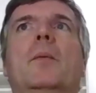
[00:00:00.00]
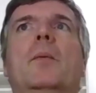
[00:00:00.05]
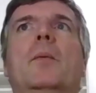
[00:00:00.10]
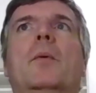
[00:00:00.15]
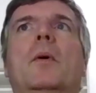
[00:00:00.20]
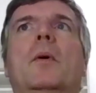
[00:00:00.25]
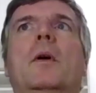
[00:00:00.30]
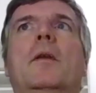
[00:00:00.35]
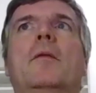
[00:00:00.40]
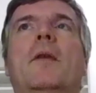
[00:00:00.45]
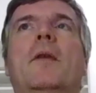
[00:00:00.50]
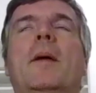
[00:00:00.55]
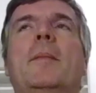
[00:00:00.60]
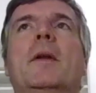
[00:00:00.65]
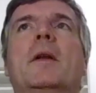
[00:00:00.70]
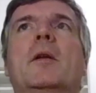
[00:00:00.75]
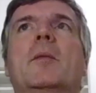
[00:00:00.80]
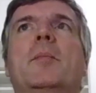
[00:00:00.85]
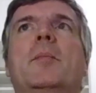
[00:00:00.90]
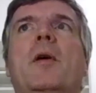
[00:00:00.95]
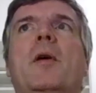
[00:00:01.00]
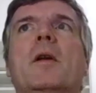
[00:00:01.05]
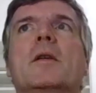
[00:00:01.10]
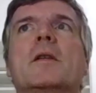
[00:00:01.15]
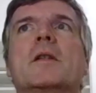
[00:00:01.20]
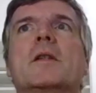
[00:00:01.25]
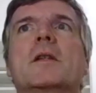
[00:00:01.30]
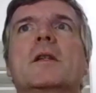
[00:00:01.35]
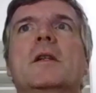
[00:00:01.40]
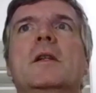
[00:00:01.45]
or environmental
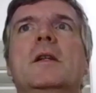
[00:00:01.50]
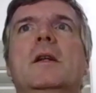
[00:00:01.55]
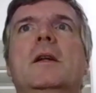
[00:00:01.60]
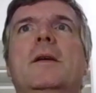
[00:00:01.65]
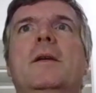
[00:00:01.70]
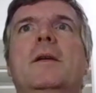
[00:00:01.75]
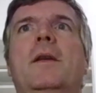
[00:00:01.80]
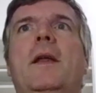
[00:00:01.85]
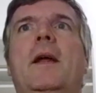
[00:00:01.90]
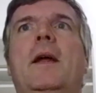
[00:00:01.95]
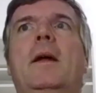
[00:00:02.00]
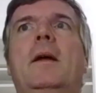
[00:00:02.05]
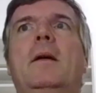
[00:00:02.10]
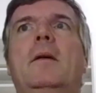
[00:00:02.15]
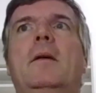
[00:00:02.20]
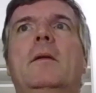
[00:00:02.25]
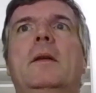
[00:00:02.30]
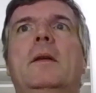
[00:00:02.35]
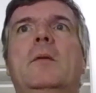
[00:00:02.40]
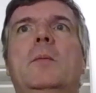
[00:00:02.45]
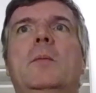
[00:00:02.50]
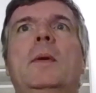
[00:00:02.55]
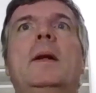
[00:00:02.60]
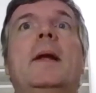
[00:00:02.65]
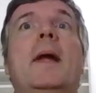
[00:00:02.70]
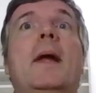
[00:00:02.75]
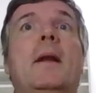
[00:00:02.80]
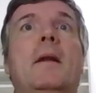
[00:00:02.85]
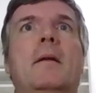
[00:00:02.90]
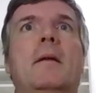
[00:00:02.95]
policy, they will
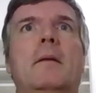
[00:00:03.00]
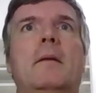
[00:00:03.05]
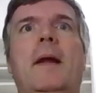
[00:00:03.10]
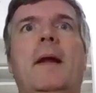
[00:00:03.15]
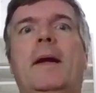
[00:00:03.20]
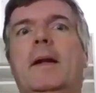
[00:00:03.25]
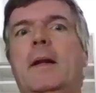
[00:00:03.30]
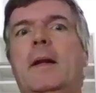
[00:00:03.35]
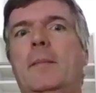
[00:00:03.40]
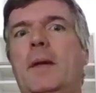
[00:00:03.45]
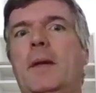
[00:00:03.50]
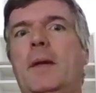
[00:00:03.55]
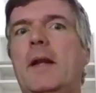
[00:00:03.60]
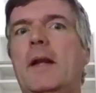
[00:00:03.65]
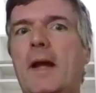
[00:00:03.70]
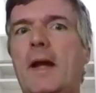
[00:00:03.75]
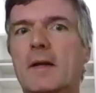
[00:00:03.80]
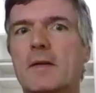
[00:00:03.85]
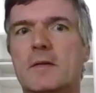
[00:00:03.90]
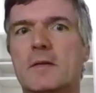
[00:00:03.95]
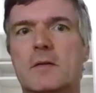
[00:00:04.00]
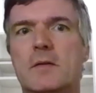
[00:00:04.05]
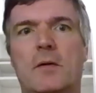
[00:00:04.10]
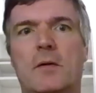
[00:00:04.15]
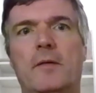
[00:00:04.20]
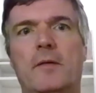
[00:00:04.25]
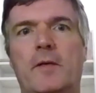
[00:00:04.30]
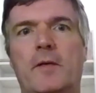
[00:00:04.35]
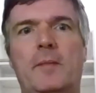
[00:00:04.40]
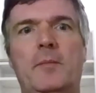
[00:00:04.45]
get an academic text.
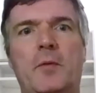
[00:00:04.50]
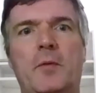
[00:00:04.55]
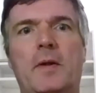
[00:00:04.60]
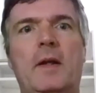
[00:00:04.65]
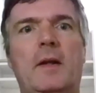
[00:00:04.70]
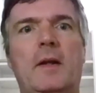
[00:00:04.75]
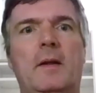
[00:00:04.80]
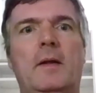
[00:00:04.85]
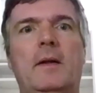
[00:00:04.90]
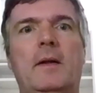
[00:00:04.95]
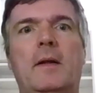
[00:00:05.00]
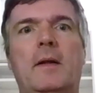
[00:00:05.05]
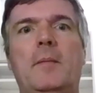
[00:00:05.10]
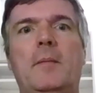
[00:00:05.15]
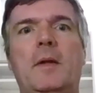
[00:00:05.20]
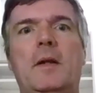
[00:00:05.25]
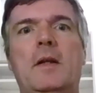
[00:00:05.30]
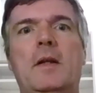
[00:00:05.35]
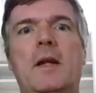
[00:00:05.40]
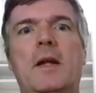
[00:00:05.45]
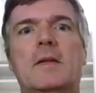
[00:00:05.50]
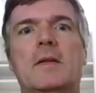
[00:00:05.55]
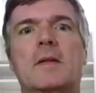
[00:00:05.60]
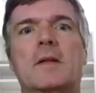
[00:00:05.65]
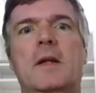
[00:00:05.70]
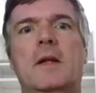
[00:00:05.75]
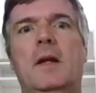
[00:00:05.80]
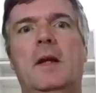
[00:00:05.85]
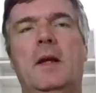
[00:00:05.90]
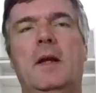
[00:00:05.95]
All of them will get an academic
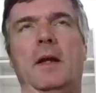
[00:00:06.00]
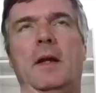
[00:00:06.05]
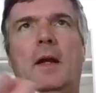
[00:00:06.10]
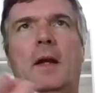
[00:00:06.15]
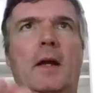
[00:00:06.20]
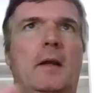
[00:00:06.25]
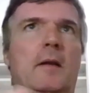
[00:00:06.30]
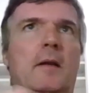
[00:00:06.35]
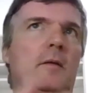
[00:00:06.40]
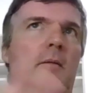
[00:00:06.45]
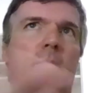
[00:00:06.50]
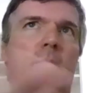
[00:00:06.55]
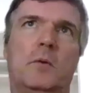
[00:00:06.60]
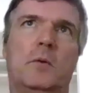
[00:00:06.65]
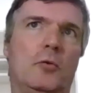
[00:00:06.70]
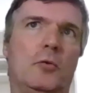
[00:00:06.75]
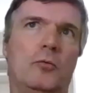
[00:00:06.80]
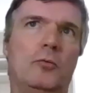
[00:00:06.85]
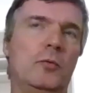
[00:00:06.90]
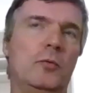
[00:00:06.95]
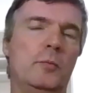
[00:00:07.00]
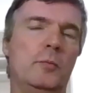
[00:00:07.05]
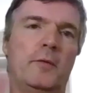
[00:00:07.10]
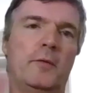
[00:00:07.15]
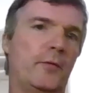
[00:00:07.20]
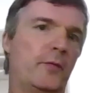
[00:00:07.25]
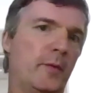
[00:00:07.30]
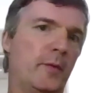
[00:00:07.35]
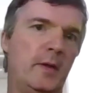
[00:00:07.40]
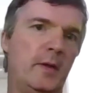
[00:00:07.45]
text, and a group of
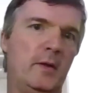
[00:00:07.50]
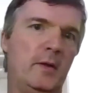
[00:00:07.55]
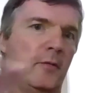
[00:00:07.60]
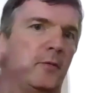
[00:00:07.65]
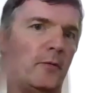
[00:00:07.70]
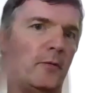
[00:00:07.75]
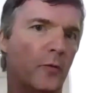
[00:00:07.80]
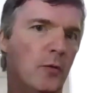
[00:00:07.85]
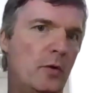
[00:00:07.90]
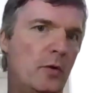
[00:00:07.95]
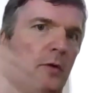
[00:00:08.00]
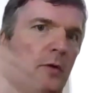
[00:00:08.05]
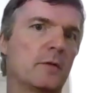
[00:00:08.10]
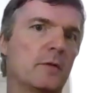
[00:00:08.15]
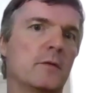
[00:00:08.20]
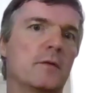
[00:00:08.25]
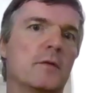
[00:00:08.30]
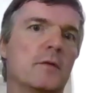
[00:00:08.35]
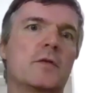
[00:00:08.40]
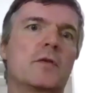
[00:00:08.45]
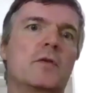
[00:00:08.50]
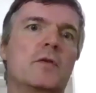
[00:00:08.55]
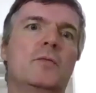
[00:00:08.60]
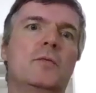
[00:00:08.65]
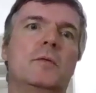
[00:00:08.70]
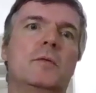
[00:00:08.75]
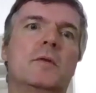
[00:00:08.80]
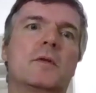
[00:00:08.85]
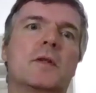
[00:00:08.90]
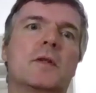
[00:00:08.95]
3 or 4
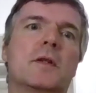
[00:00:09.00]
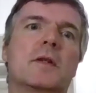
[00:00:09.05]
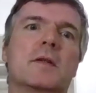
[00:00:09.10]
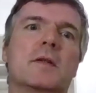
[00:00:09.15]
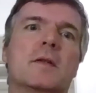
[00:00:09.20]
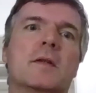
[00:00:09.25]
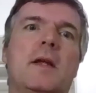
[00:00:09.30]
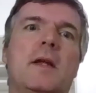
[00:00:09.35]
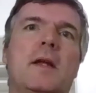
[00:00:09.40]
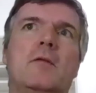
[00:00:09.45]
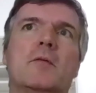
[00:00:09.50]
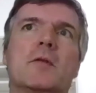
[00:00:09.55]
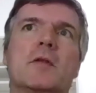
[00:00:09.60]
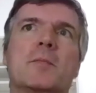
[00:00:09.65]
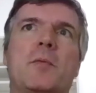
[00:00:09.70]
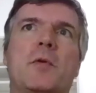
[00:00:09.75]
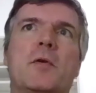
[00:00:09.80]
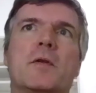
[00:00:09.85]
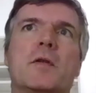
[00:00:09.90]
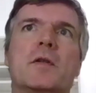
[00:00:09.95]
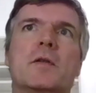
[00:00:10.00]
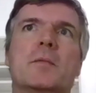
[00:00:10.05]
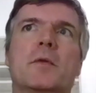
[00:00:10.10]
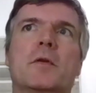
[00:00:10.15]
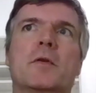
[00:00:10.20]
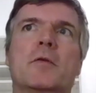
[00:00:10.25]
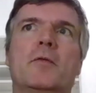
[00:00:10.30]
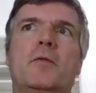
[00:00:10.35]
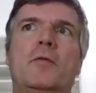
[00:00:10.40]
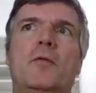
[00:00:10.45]
students is then
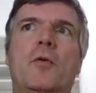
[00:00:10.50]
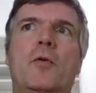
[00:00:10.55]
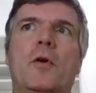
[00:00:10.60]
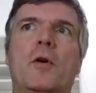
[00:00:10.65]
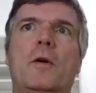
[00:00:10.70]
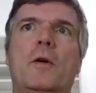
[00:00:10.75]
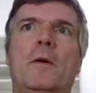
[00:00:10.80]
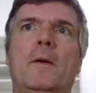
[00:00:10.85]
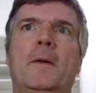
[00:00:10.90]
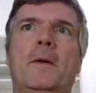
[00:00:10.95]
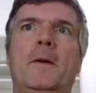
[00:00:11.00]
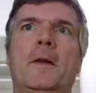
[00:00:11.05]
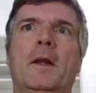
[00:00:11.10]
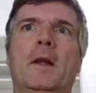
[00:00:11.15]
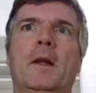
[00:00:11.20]
responsible for